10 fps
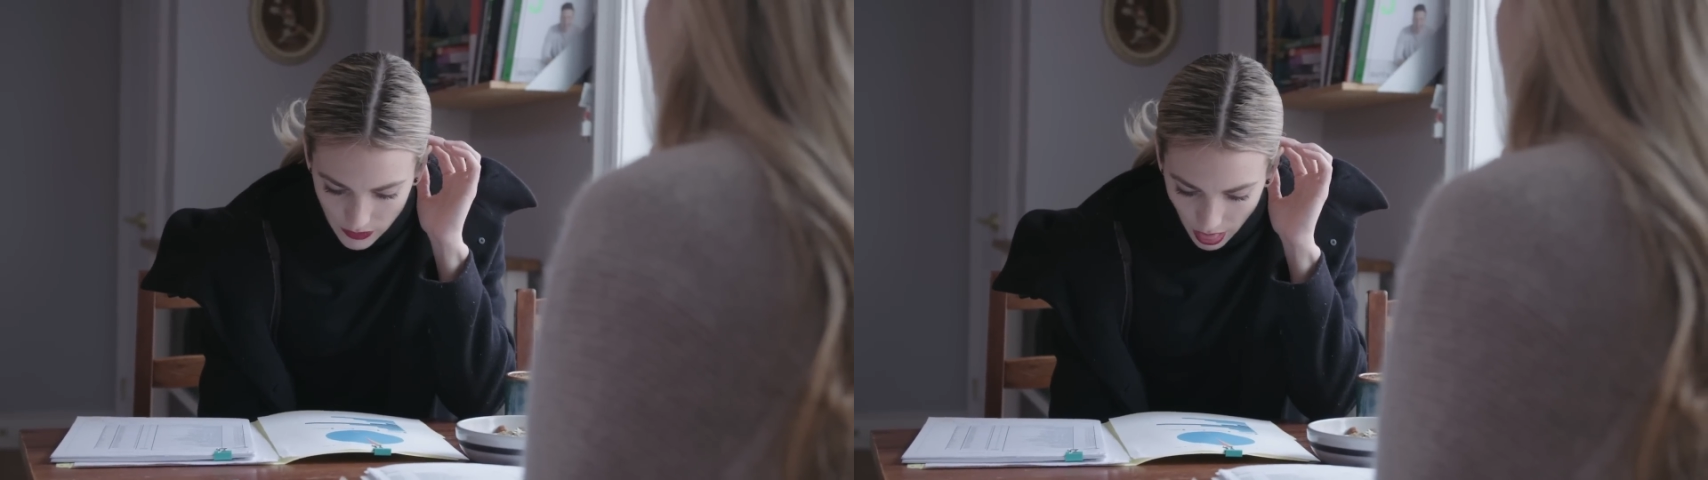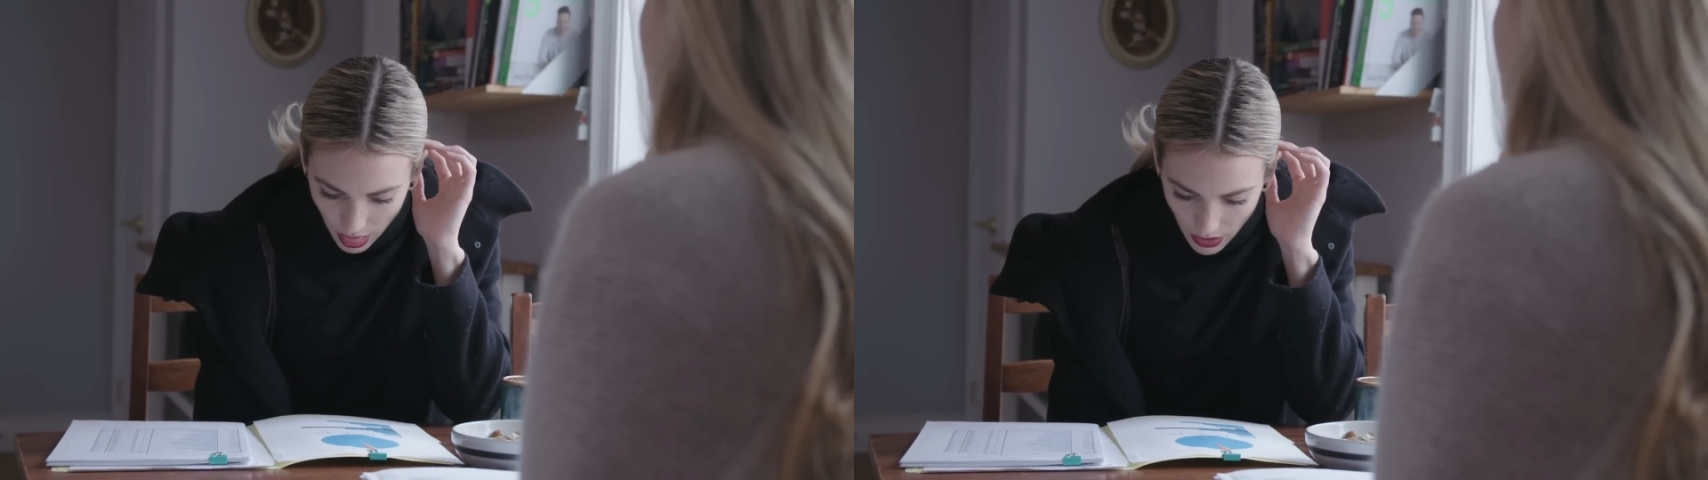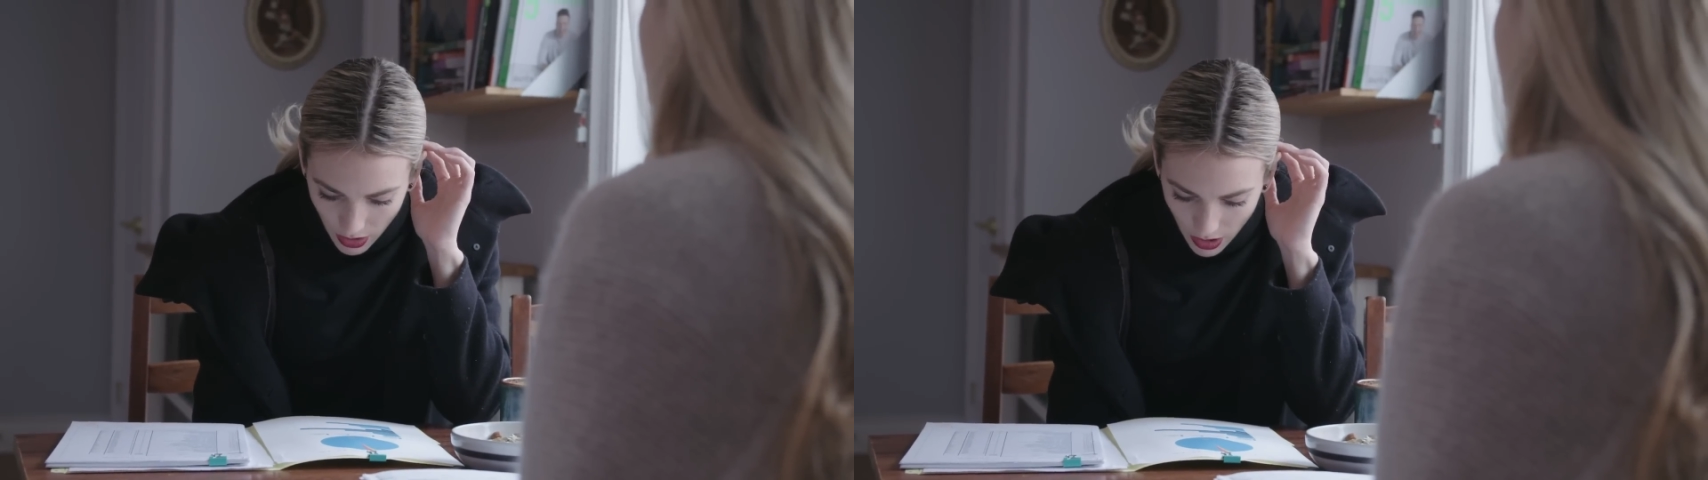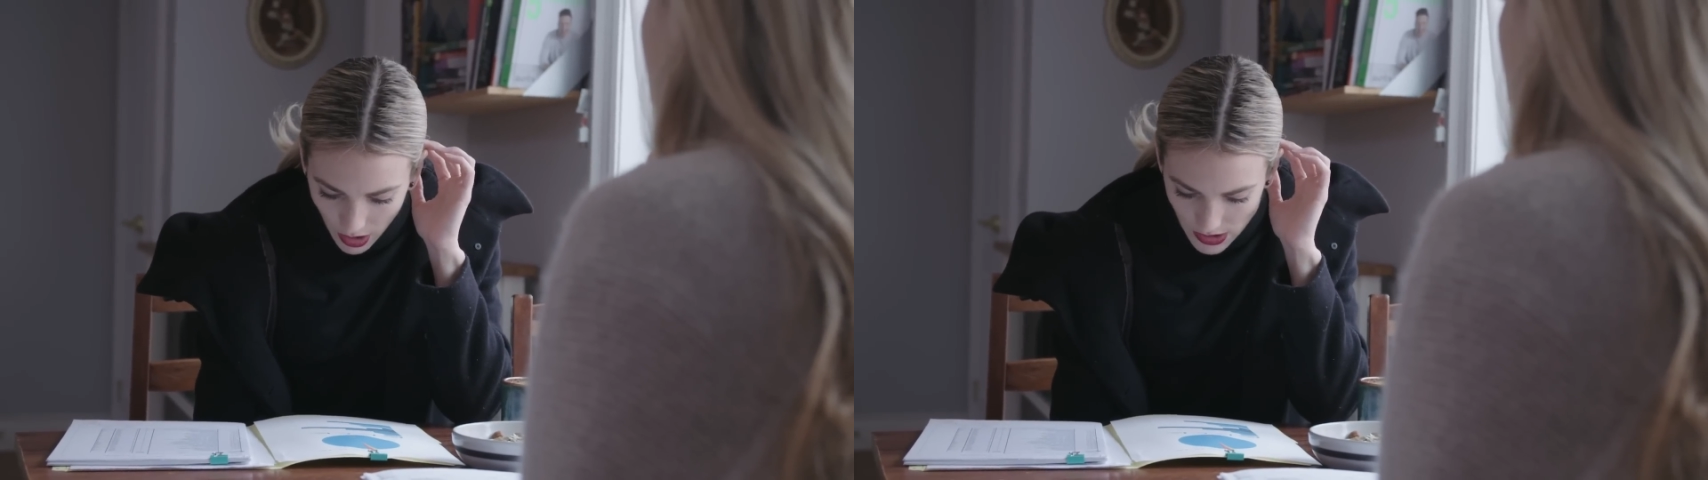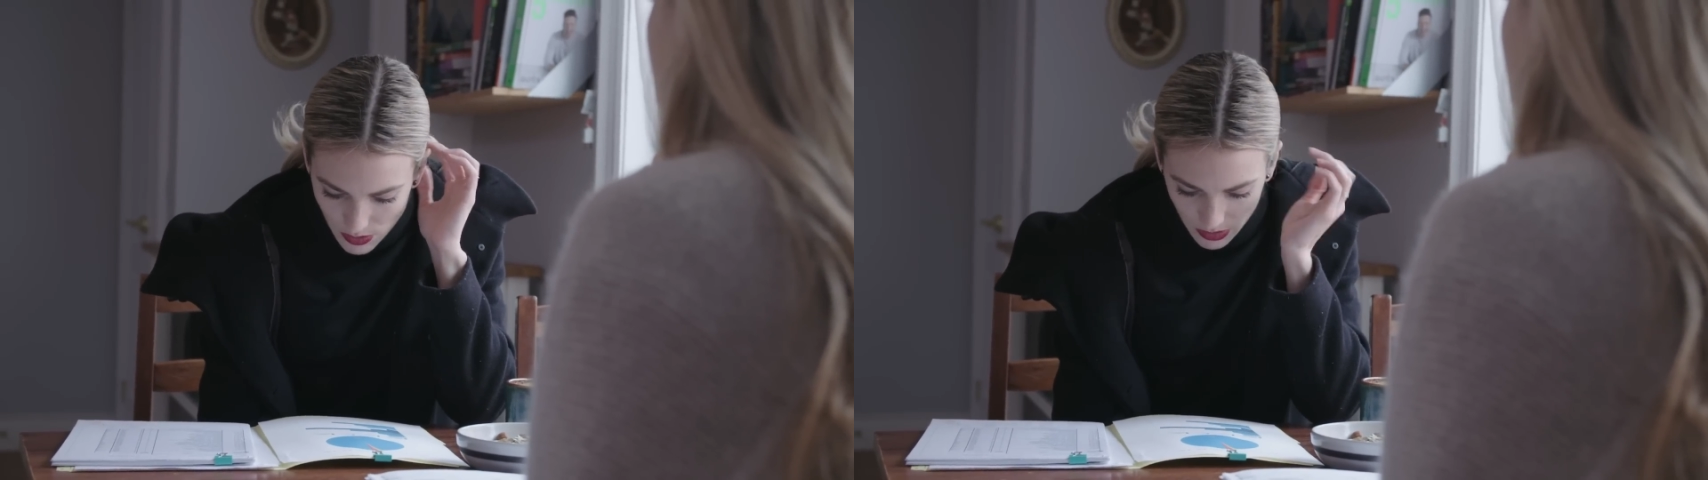
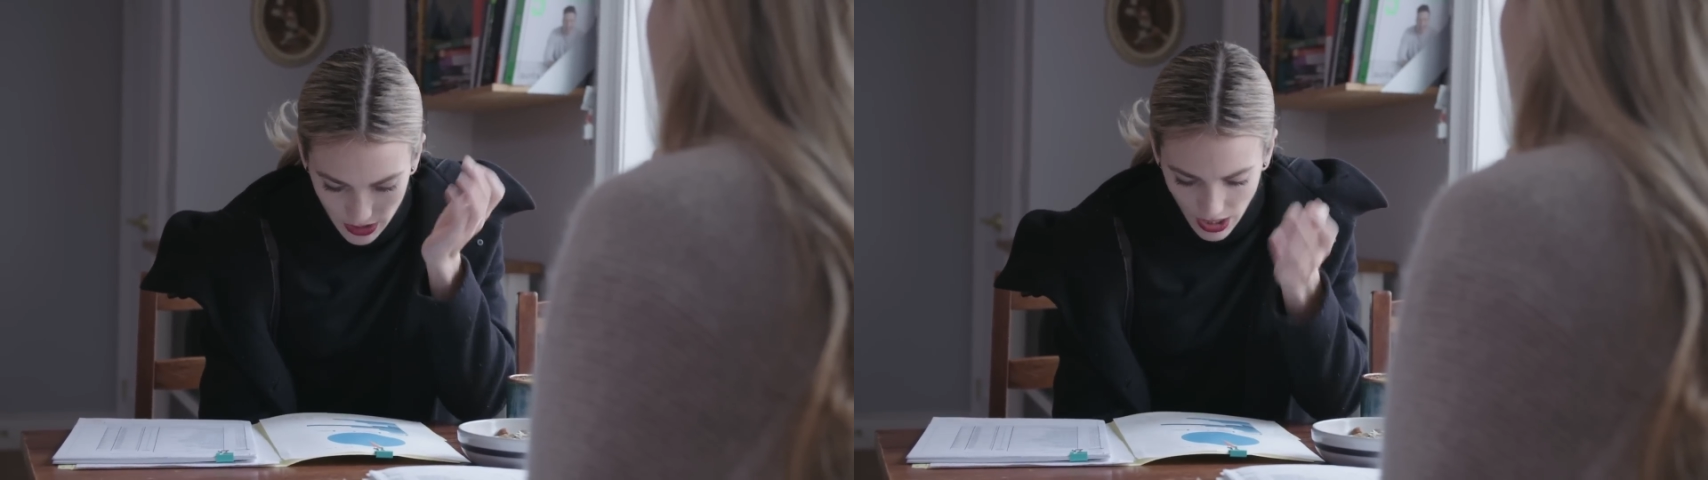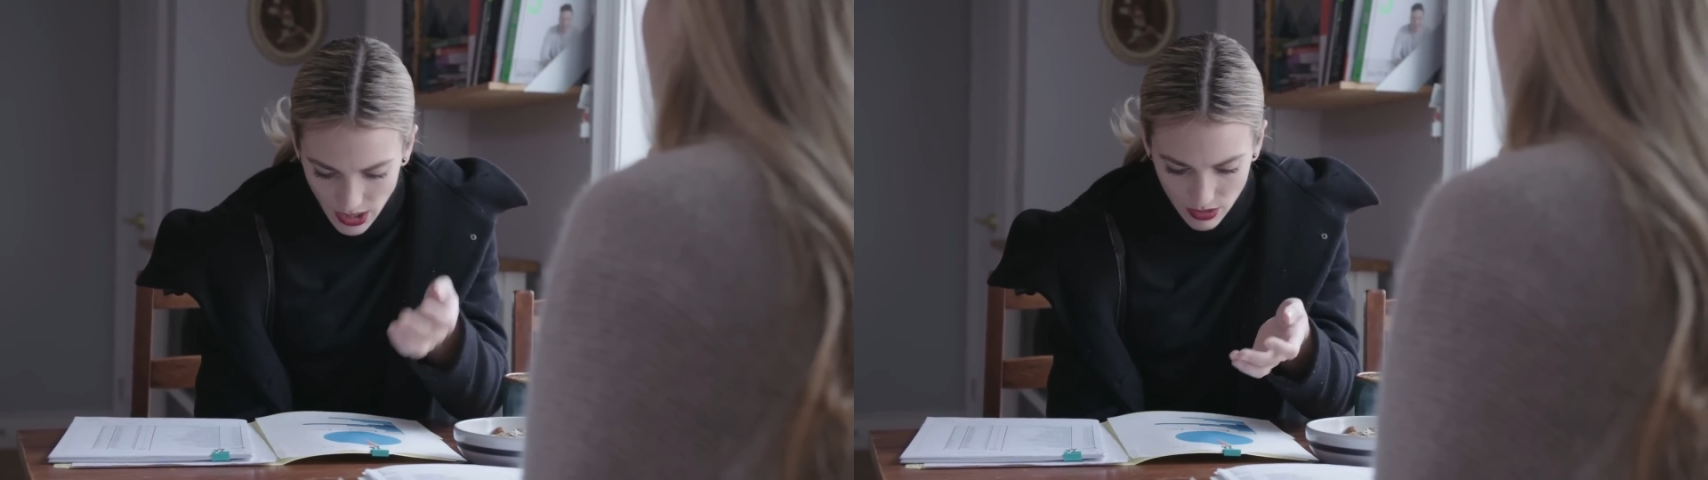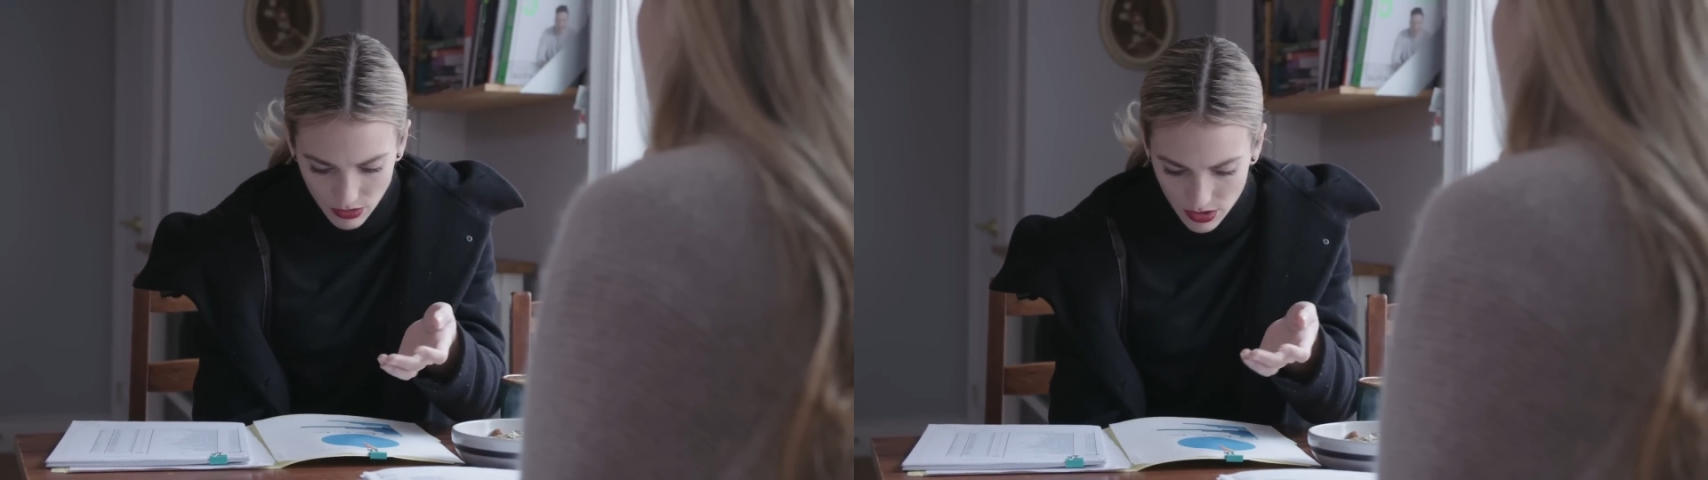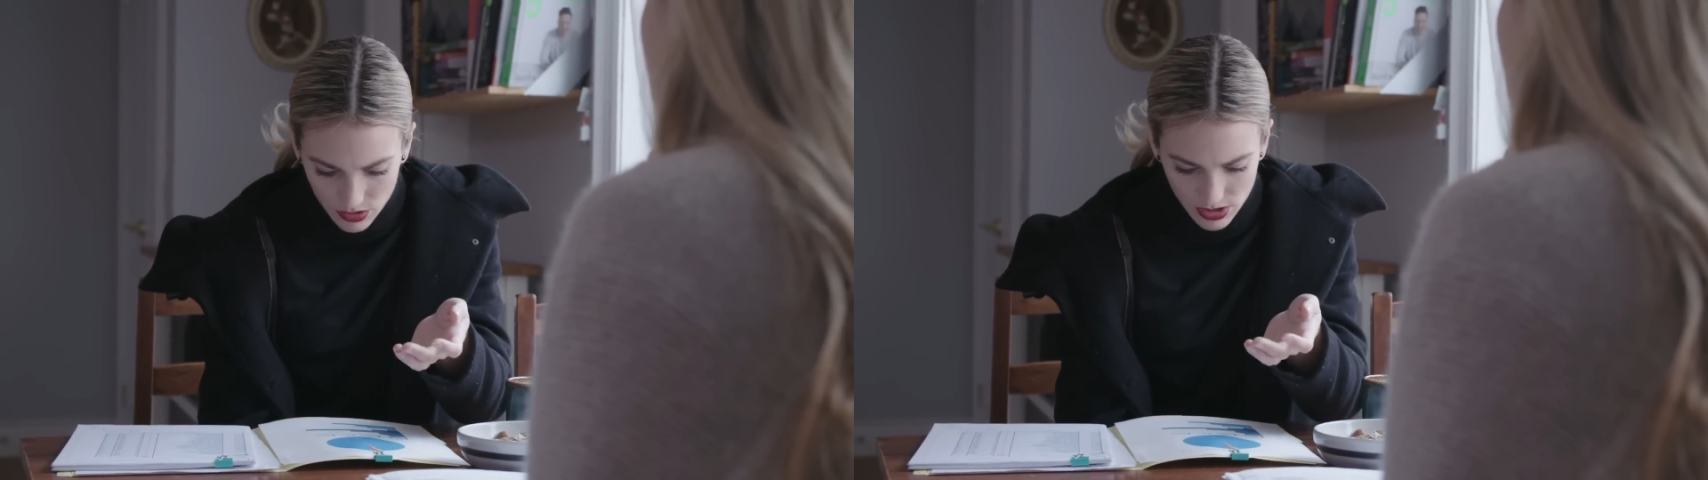loss. Well, yeah, no, you're